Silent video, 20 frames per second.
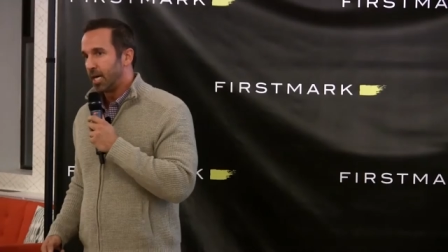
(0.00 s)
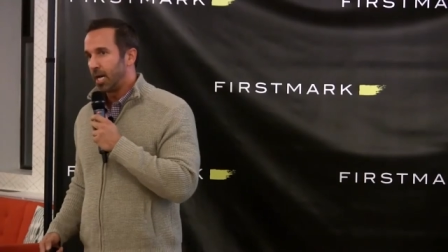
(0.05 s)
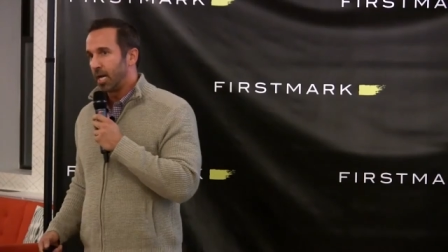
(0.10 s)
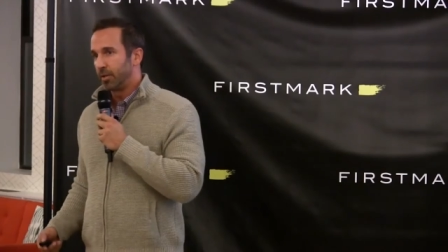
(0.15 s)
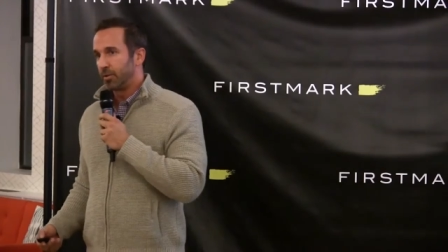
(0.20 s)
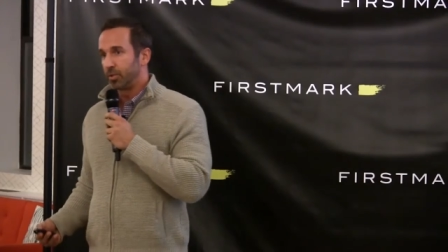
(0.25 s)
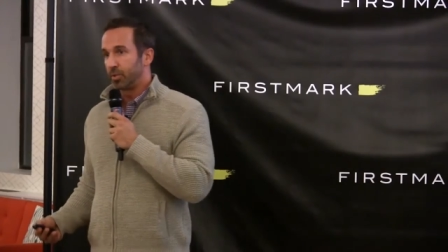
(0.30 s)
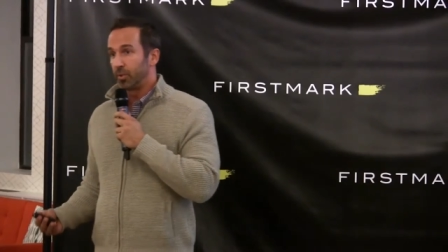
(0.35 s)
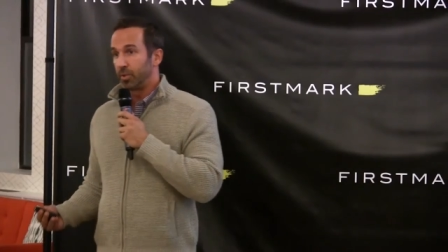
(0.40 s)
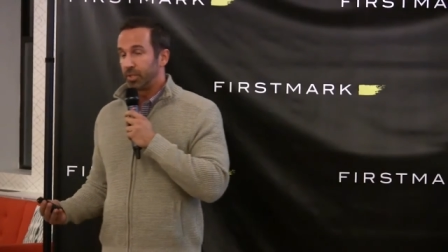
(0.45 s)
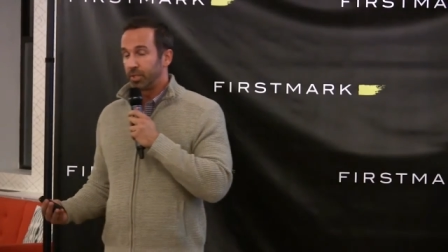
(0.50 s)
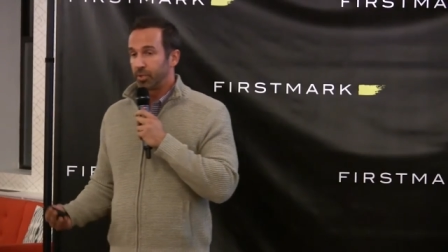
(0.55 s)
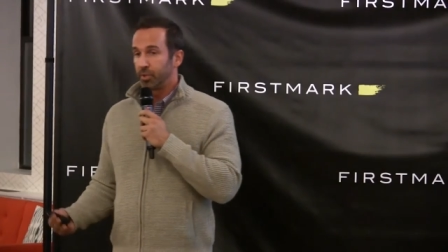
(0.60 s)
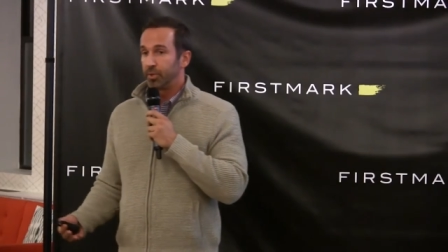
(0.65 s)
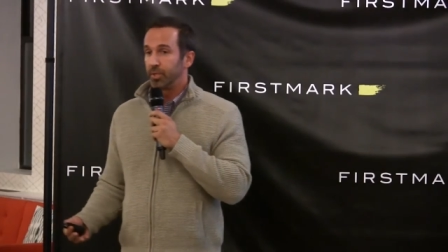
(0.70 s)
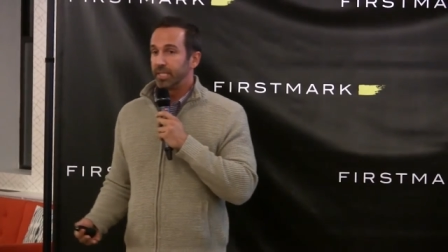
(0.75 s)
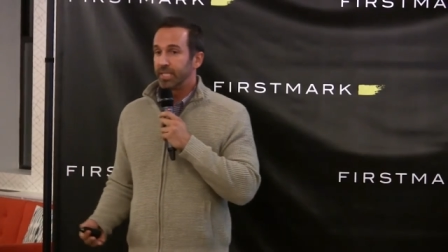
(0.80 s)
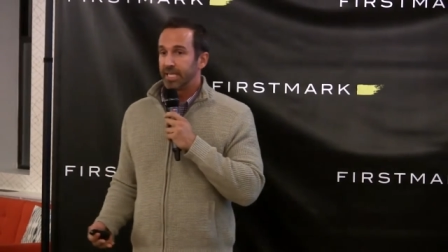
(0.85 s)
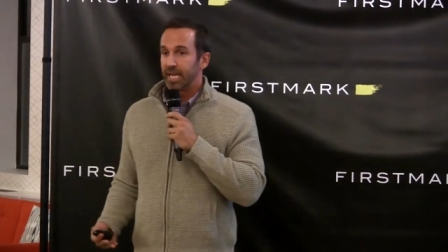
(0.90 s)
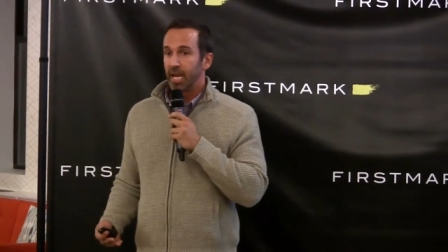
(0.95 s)
Uh, there's only
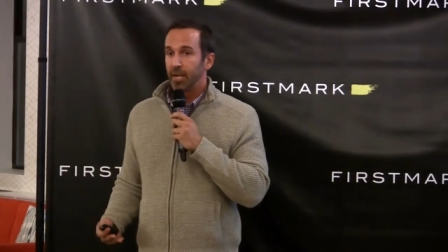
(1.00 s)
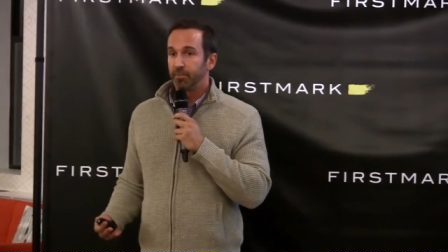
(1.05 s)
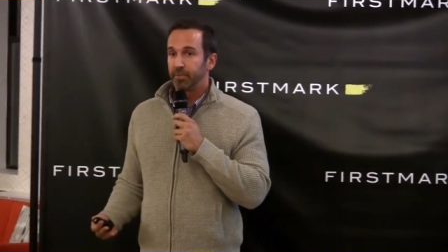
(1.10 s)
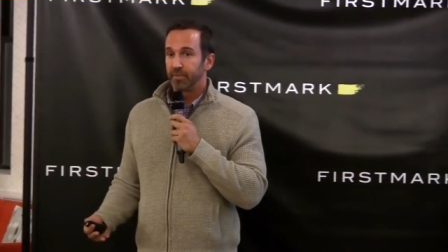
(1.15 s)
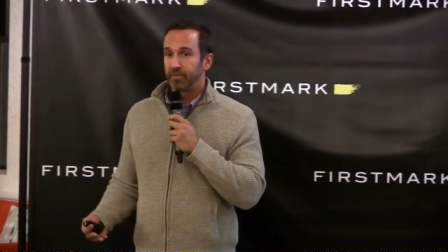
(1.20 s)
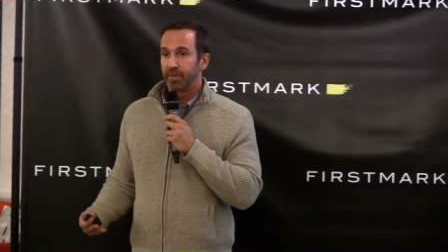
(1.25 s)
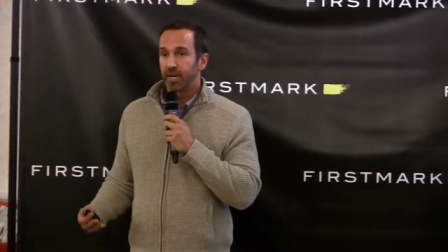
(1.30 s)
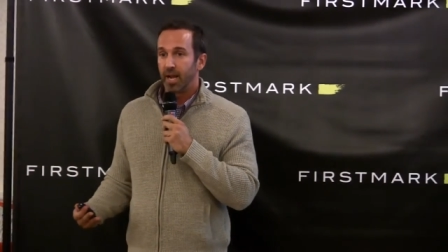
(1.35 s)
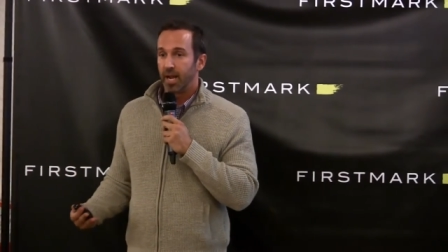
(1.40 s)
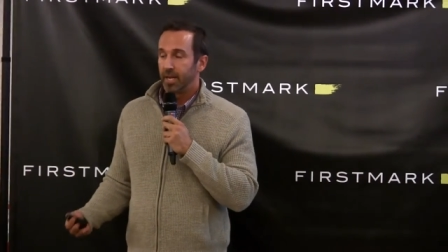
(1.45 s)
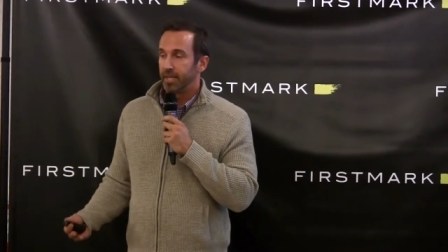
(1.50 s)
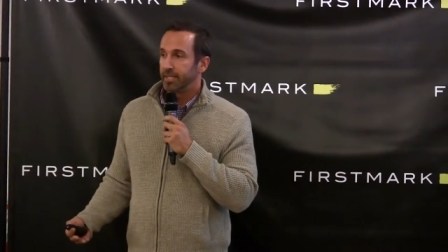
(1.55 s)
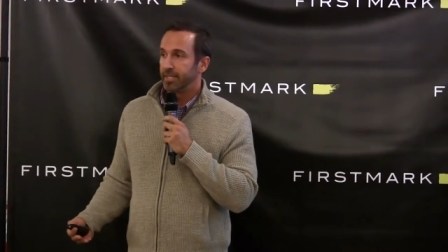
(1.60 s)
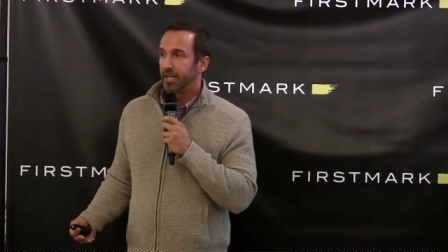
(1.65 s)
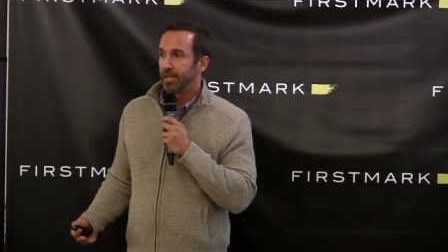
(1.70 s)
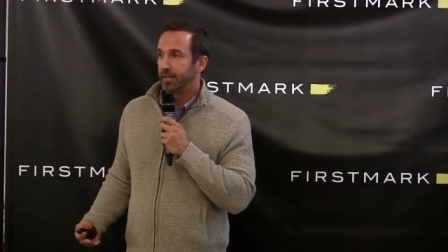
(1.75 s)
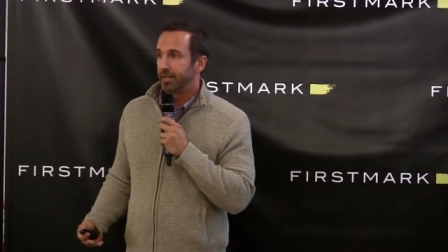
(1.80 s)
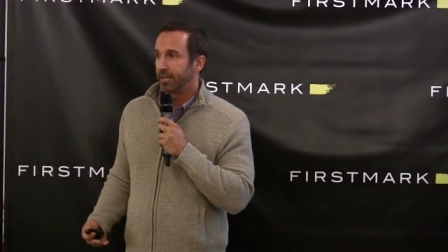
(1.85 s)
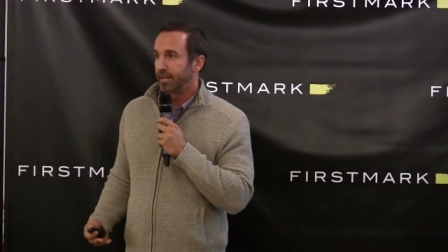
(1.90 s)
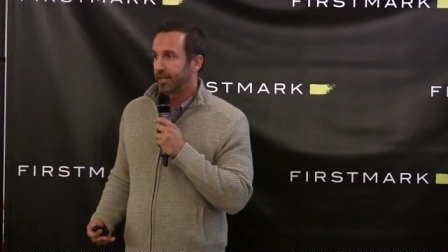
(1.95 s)
certain types of
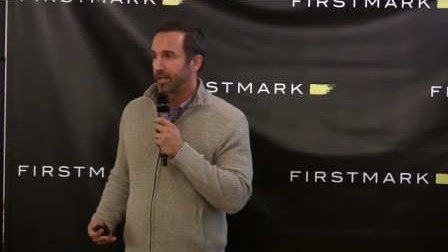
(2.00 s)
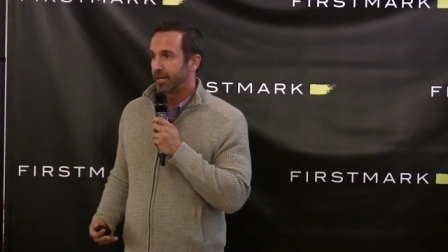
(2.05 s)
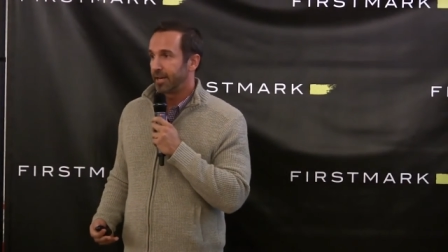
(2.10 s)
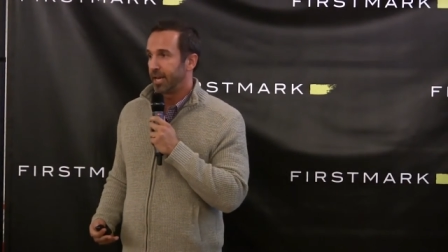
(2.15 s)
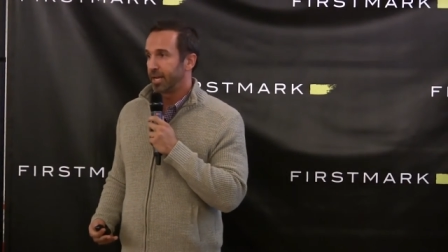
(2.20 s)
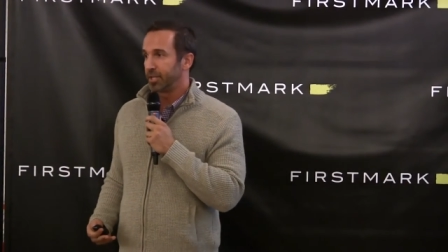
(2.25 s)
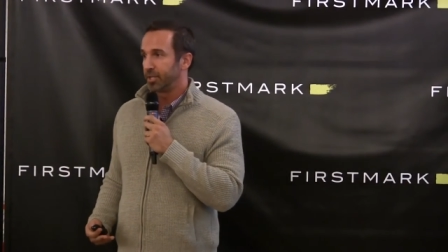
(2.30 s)
content that can